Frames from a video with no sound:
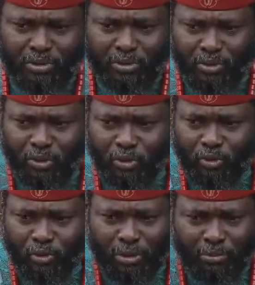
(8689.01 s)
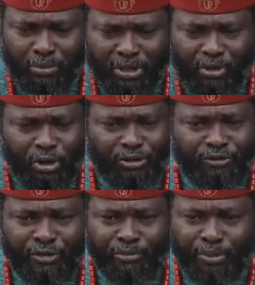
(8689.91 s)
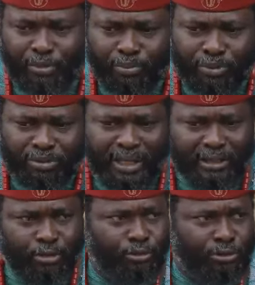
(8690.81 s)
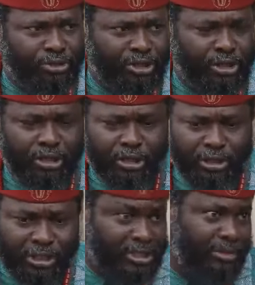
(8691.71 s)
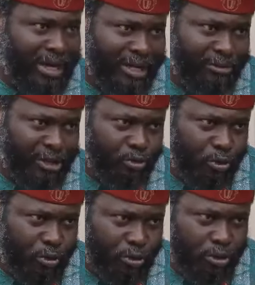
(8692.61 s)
So we will bring every people that will be in the same agreement with